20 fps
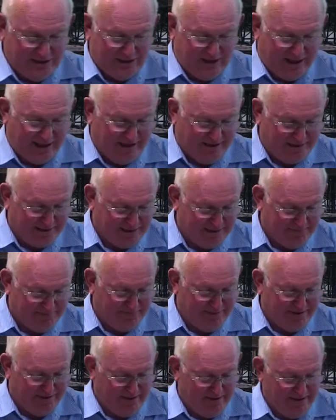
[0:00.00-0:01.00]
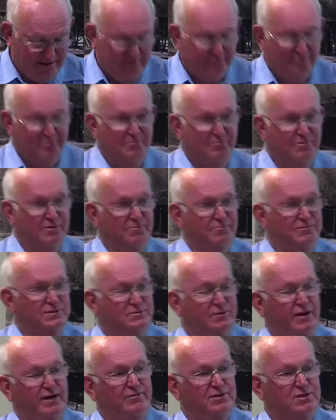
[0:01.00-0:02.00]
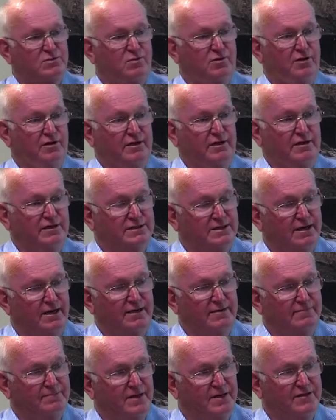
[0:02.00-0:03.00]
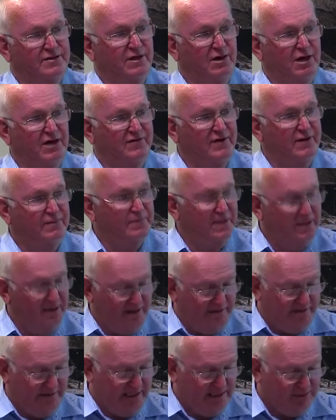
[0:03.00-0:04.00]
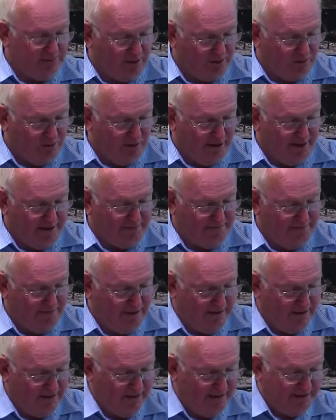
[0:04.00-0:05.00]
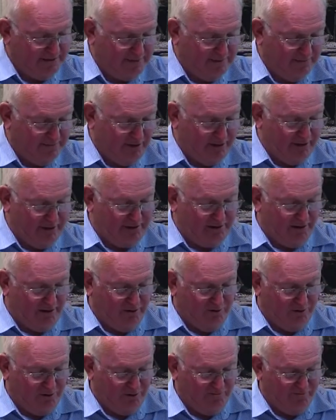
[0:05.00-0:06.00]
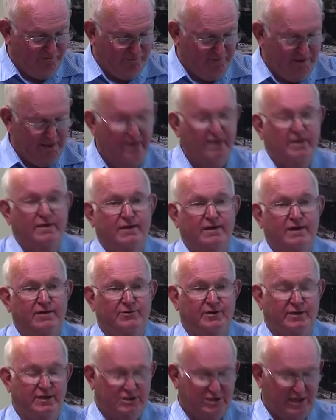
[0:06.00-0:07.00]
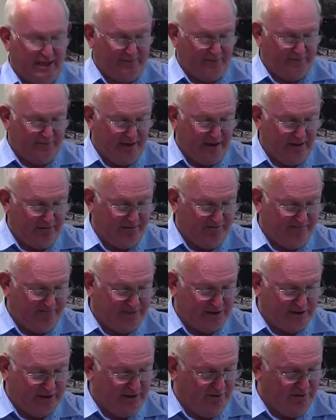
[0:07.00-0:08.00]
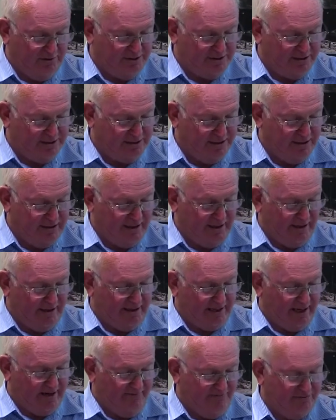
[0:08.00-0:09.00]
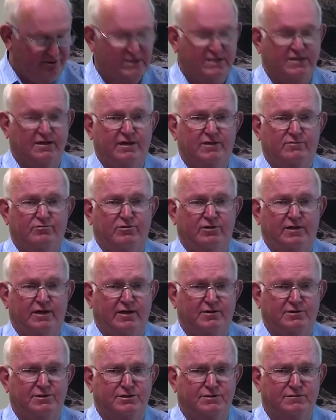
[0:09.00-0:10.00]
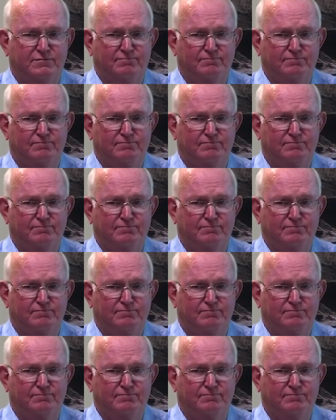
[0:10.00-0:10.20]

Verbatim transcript: his tales was when he was working as a, a diver and things were quiet at the Bulli Coal War, he would hitch up a pair of seahorses and go for a ski through the ocean.